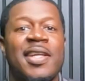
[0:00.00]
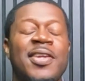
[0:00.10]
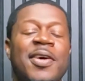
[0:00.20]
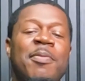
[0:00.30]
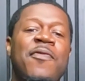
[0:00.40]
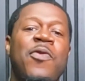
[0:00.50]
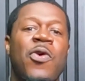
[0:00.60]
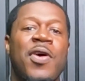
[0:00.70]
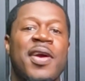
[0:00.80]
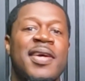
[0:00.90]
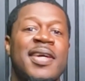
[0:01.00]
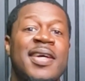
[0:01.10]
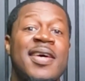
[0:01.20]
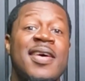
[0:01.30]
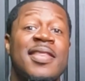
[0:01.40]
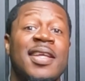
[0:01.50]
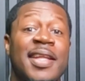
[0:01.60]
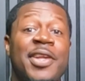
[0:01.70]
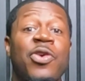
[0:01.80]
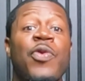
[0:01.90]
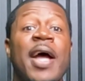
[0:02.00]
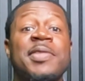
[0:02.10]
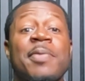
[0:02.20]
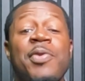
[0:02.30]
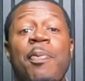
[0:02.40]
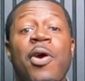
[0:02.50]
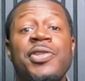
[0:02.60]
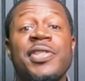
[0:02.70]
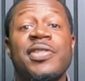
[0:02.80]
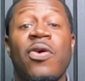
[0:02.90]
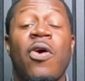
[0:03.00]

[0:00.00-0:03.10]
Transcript: Number 4, the lender wraps up your purchase